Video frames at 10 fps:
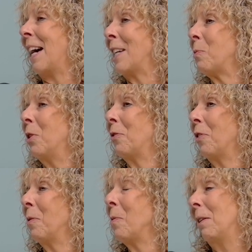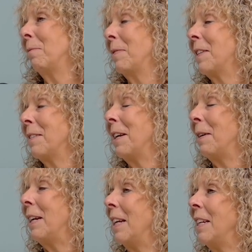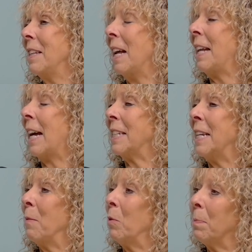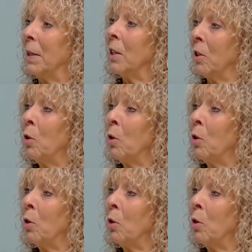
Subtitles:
word for it. Well, a nice name would be you